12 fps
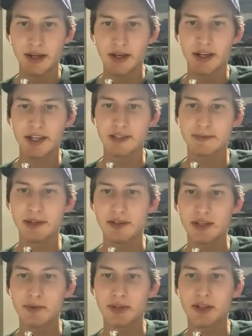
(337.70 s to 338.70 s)

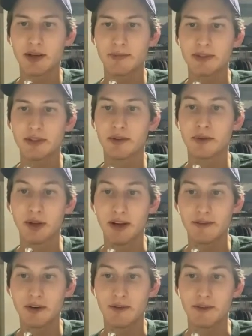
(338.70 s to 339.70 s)
Especially when it comes to the
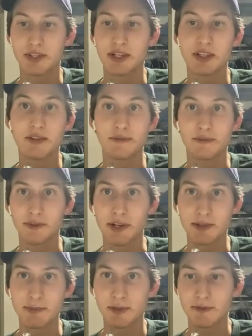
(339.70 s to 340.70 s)
live conversation and
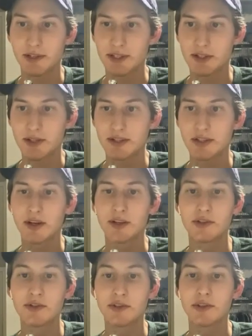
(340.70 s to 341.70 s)
phrasebook features,
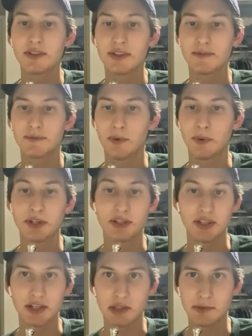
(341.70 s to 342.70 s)
do students in foreign
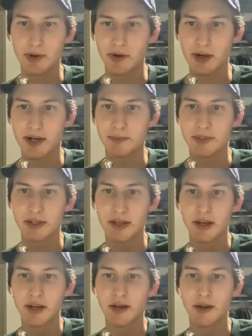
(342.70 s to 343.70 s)
exchange programs
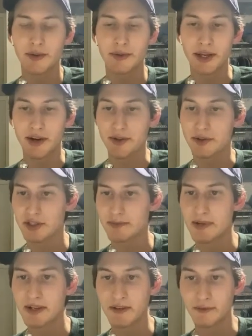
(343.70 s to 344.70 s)
that either
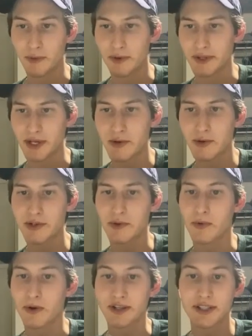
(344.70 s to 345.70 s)
speak a foreign language
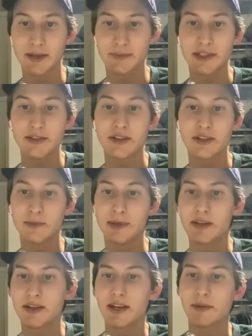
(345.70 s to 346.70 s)
or are attempting to
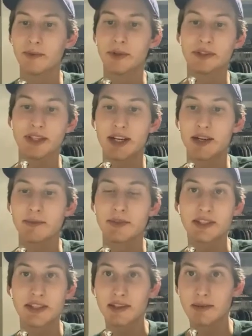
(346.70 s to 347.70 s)
communicate in real time
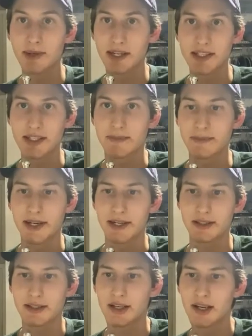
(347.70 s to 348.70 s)
see the biggest impact,